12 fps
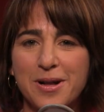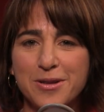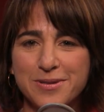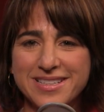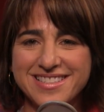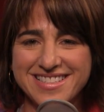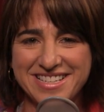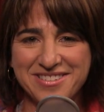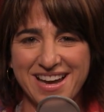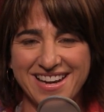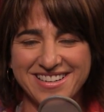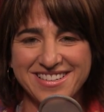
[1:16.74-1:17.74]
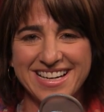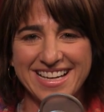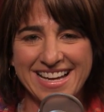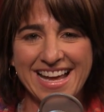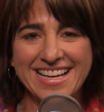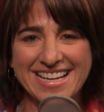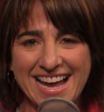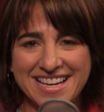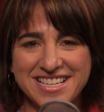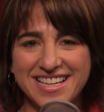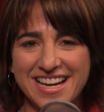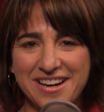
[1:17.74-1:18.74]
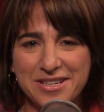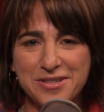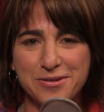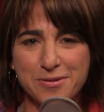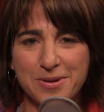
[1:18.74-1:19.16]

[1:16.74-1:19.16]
Baldwin, senior editor at Engadget. How are you doing,